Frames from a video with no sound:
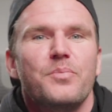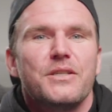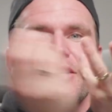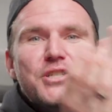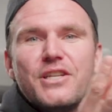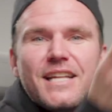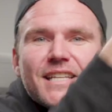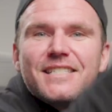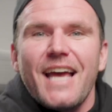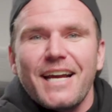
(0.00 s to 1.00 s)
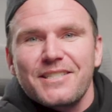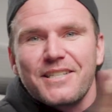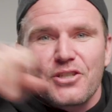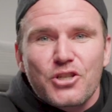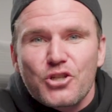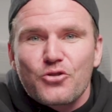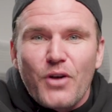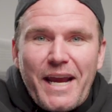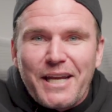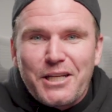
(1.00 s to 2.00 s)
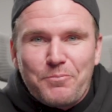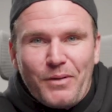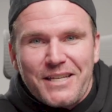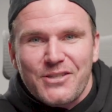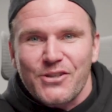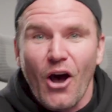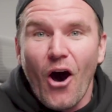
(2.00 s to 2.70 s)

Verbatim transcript: positioning the text in strange places